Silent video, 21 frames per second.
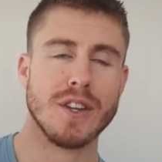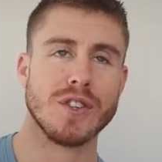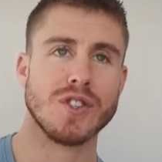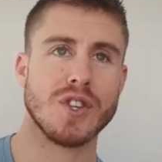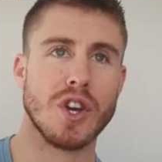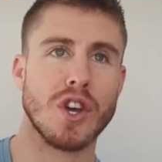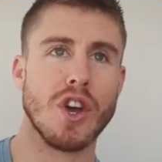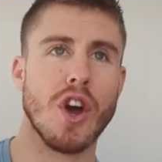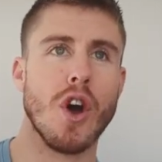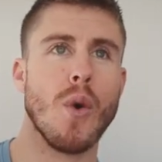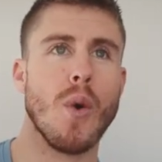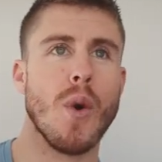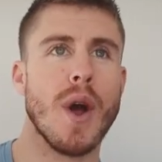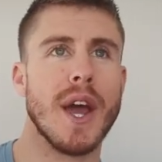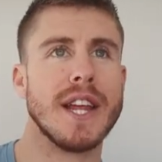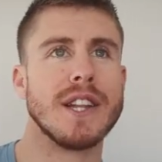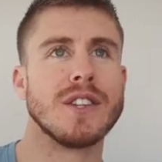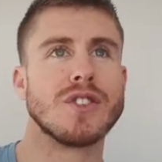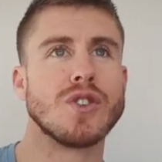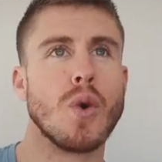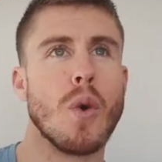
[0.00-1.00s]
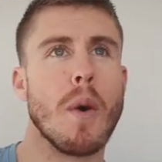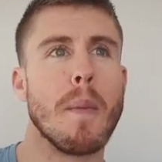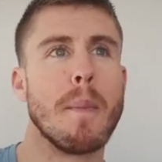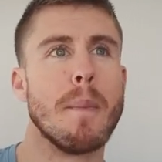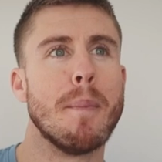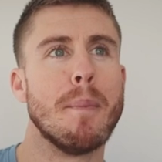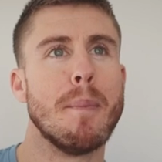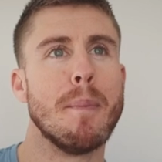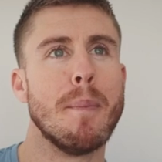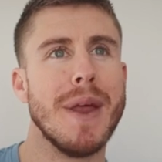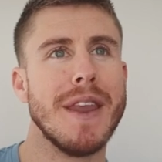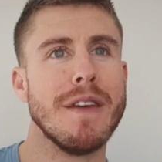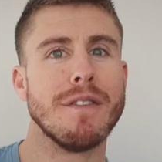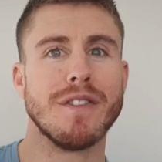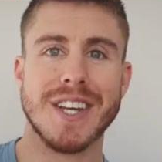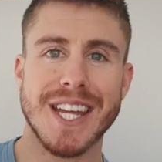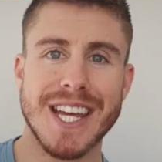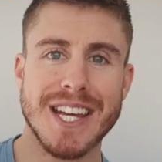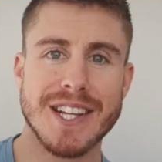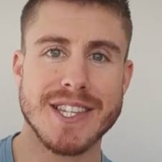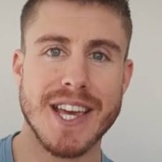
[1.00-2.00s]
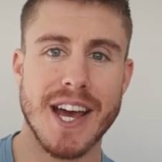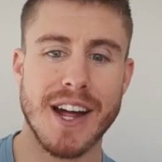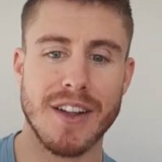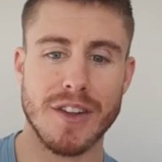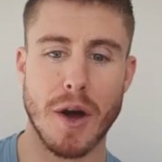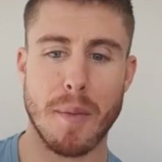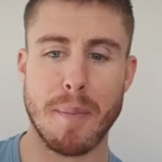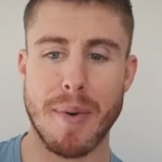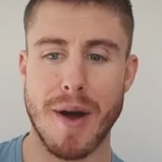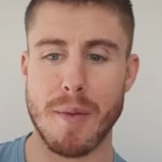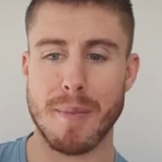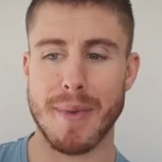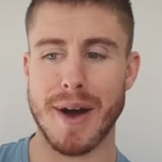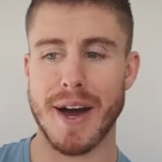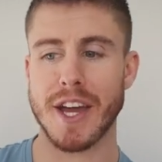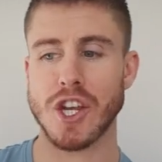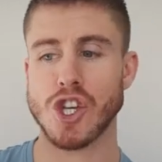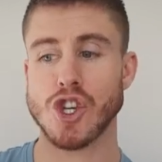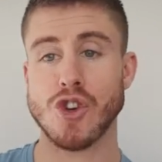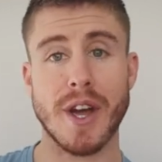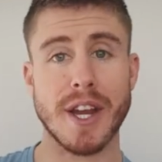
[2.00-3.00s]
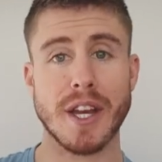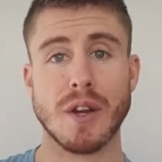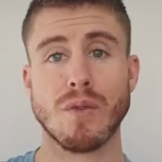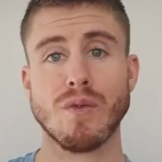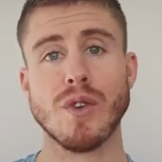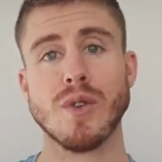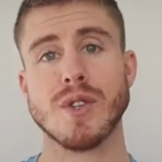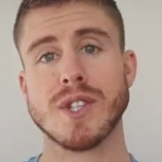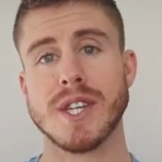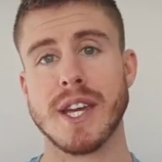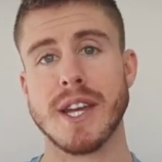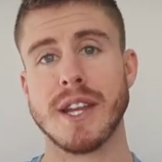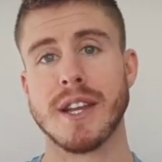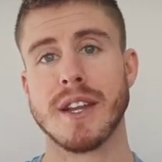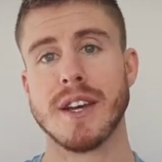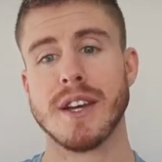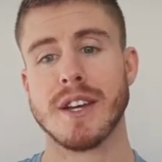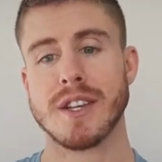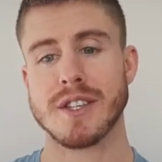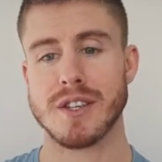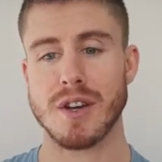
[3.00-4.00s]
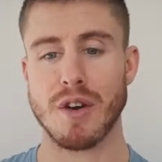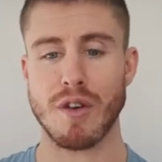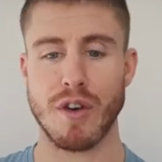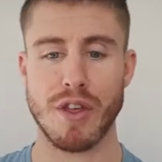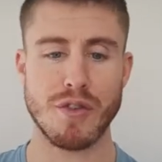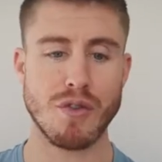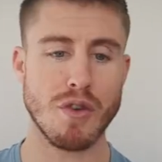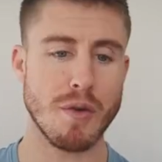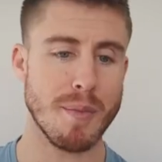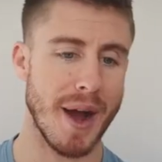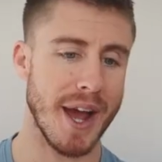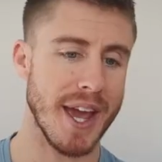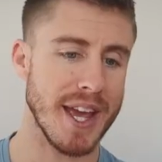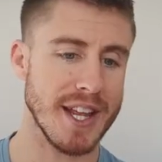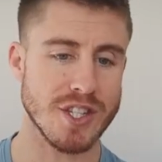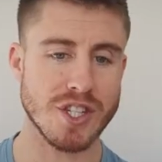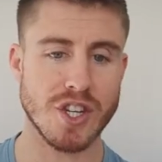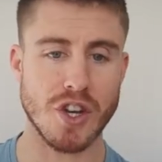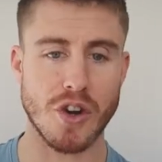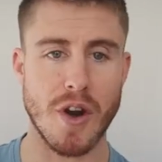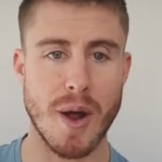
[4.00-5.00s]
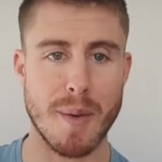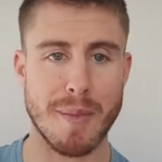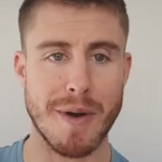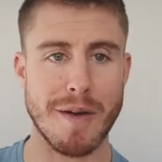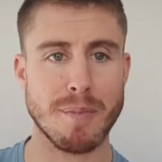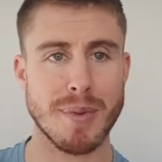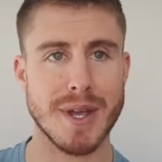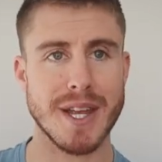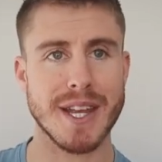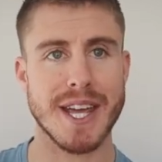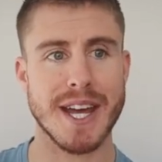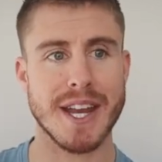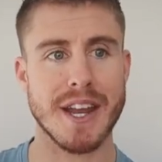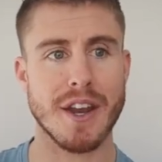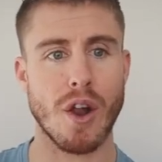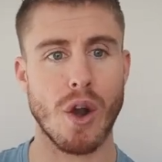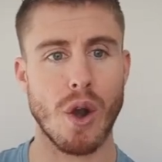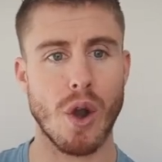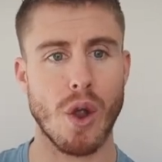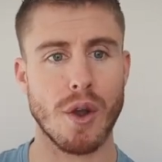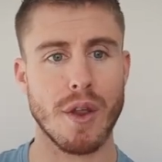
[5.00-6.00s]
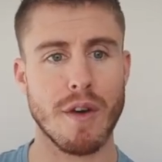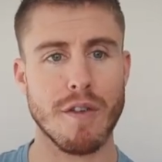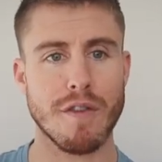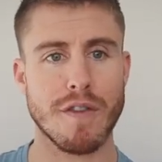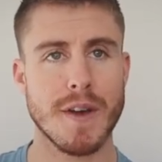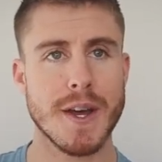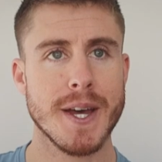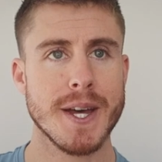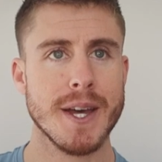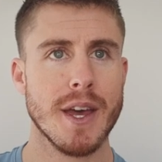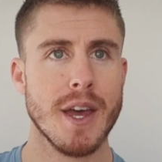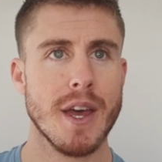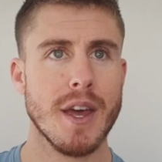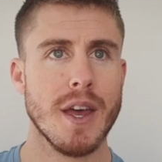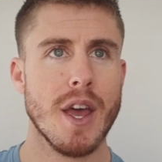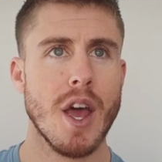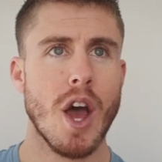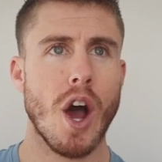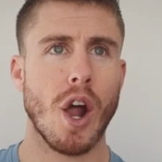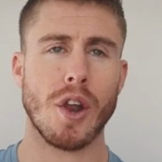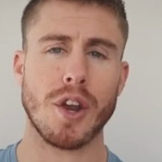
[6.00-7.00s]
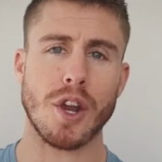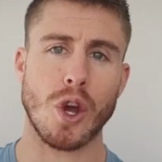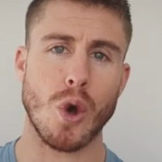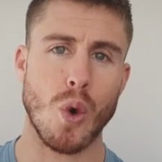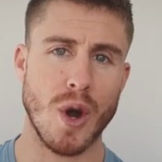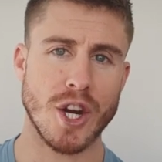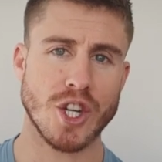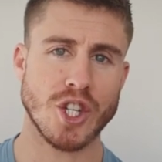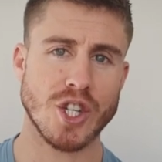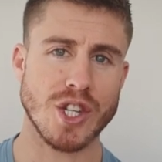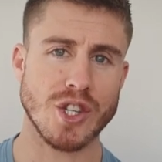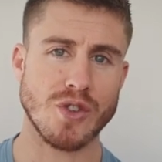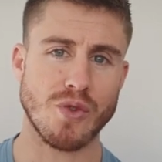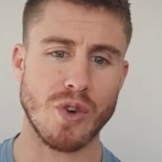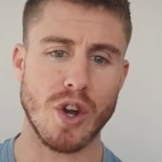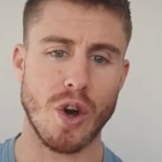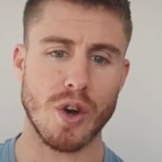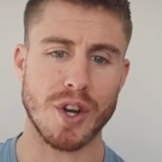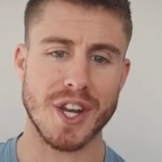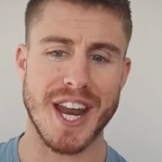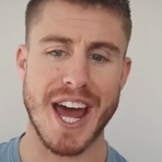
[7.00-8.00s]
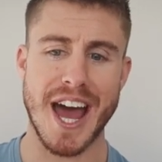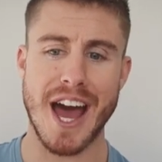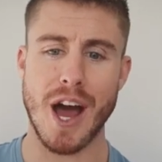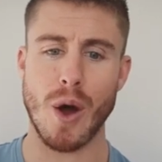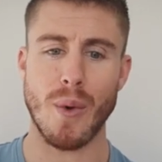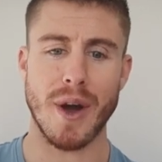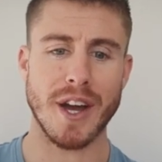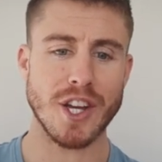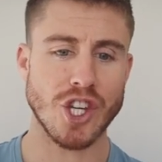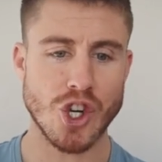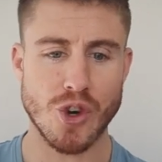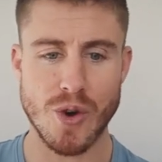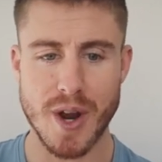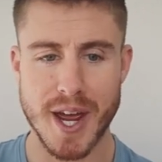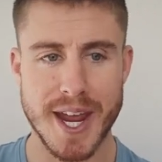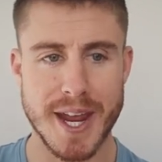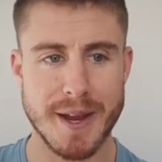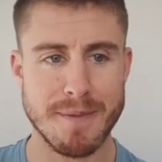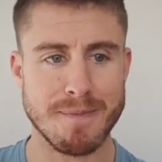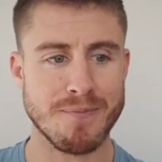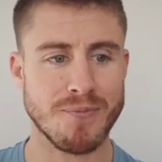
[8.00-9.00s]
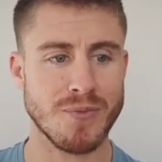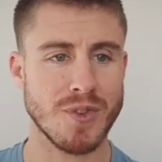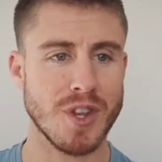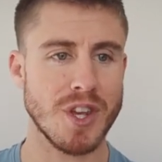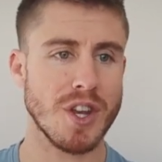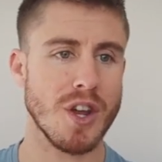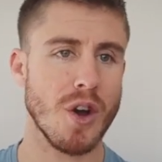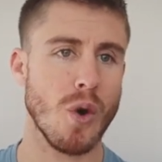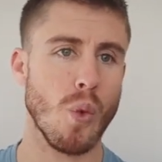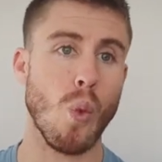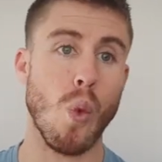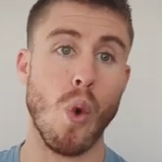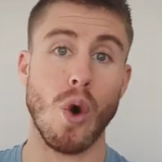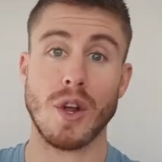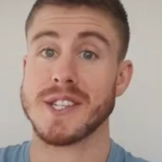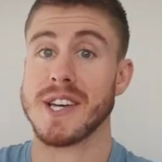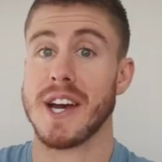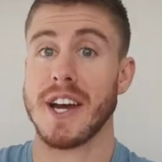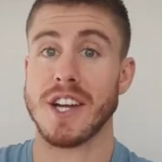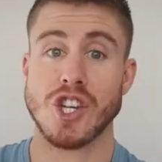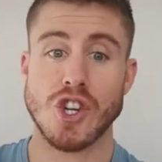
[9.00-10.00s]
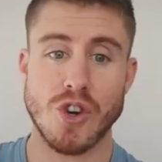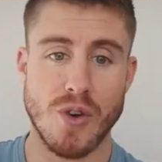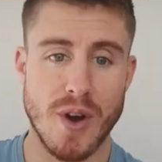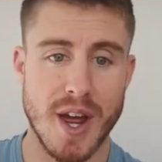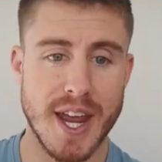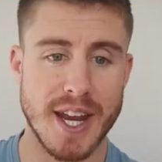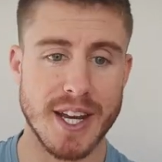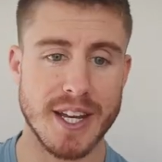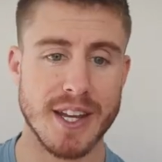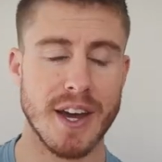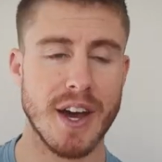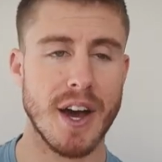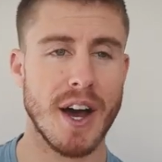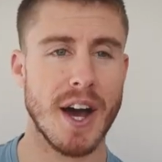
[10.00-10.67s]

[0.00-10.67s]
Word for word: to go into a bit of detail about my training routine. So through my Instagram I've been getting a lot of questions regarding how I train, you know, what I train,